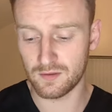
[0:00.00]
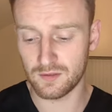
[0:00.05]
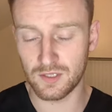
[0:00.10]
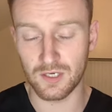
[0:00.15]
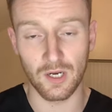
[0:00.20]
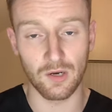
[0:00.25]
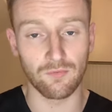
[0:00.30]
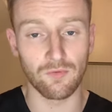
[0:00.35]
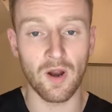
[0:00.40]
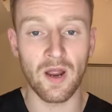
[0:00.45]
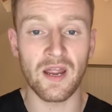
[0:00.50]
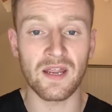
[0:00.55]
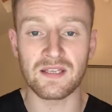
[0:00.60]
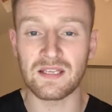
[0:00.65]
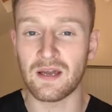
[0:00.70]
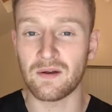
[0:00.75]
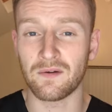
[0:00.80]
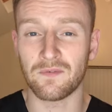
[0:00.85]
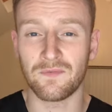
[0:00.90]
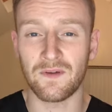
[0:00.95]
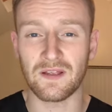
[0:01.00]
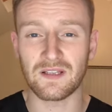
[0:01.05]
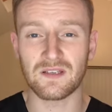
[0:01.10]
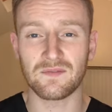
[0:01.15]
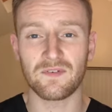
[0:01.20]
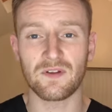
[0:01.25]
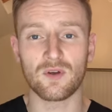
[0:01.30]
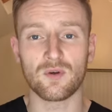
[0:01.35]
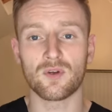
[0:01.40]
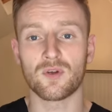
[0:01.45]
you know, write it down
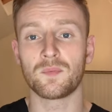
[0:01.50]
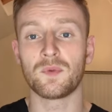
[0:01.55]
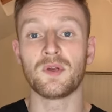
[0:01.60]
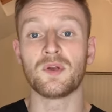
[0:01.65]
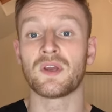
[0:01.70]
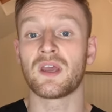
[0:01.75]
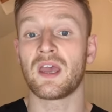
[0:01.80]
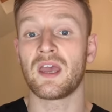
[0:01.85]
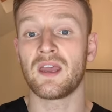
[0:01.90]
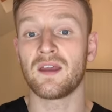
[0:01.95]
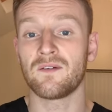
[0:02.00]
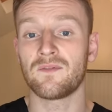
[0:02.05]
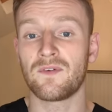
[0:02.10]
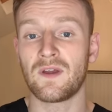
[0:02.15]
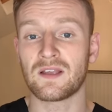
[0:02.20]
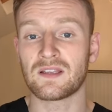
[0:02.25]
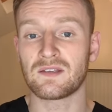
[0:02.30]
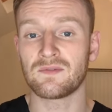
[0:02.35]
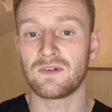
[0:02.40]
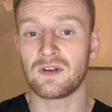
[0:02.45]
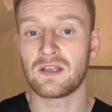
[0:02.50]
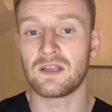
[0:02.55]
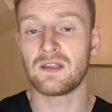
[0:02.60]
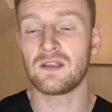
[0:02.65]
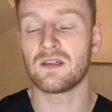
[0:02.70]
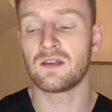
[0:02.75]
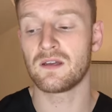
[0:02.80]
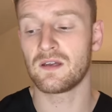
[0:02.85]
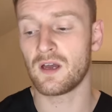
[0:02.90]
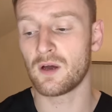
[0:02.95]
effectively or communicate it
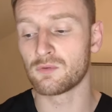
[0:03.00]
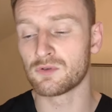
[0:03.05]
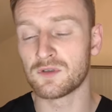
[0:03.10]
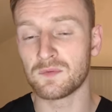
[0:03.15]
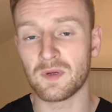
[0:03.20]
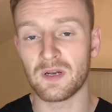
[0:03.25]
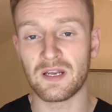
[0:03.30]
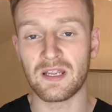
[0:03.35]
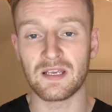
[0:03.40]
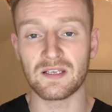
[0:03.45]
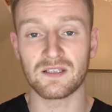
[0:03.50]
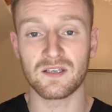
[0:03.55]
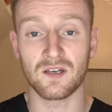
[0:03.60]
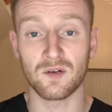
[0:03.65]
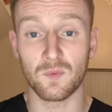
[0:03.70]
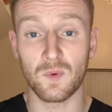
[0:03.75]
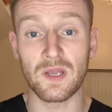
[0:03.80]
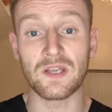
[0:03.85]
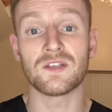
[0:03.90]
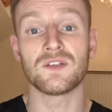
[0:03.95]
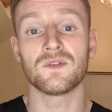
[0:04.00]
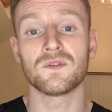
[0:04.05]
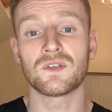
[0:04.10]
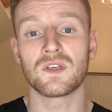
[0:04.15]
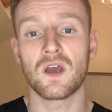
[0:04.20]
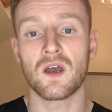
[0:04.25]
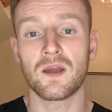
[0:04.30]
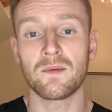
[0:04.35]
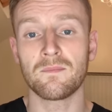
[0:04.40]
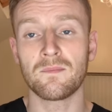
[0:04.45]
effectively, ultimately it's going to waste you
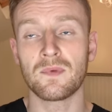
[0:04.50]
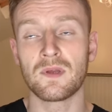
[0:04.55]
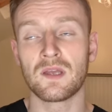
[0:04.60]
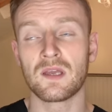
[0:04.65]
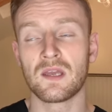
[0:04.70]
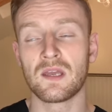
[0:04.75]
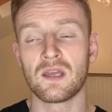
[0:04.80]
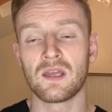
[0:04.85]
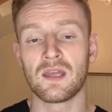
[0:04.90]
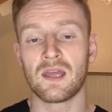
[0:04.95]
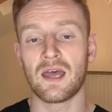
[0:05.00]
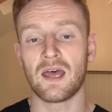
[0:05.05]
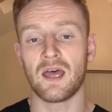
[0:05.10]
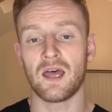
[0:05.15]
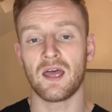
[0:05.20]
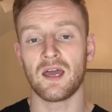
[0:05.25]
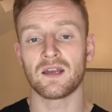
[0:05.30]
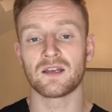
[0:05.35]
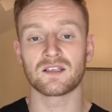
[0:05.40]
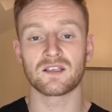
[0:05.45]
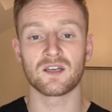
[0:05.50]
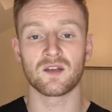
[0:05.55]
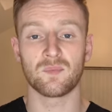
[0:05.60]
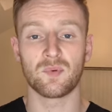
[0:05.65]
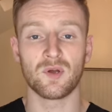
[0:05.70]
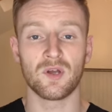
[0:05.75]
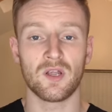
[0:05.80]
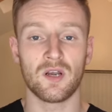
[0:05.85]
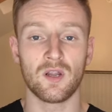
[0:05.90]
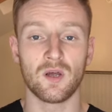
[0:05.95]
time uh, and it's going
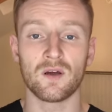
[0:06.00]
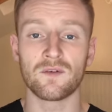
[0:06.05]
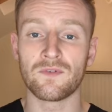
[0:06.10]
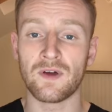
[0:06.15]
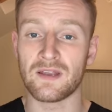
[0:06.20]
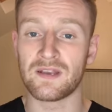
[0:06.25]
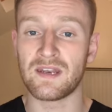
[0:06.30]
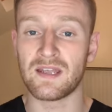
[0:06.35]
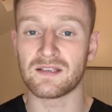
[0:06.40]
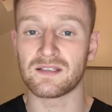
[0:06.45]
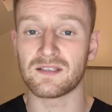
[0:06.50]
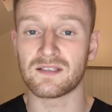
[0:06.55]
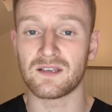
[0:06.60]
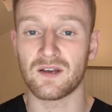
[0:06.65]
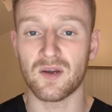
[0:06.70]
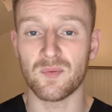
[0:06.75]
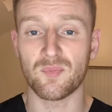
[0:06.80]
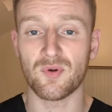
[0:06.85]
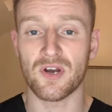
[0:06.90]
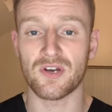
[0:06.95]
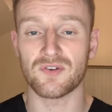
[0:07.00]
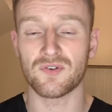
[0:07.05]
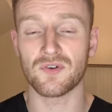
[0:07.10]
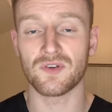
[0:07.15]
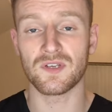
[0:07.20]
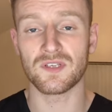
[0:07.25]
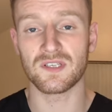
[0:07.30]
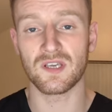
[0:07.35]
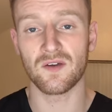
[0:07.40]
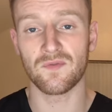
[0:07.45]
to put a lot of unnecessary pressure
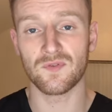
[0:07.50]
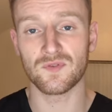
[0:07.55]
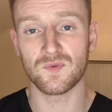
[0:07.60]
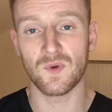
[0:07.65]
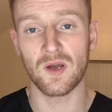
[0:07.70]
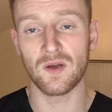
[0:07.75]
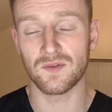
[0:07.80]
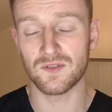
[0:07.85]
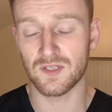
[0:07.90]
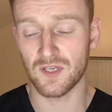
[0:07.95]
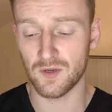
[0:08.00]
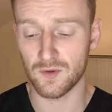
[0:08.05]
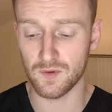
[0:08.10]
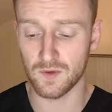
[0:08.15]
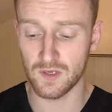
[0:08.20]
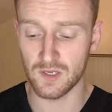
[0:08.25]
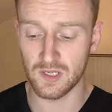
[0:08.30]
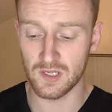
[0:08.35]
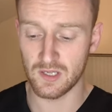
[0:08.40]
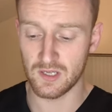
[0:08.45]
on yourself as well. So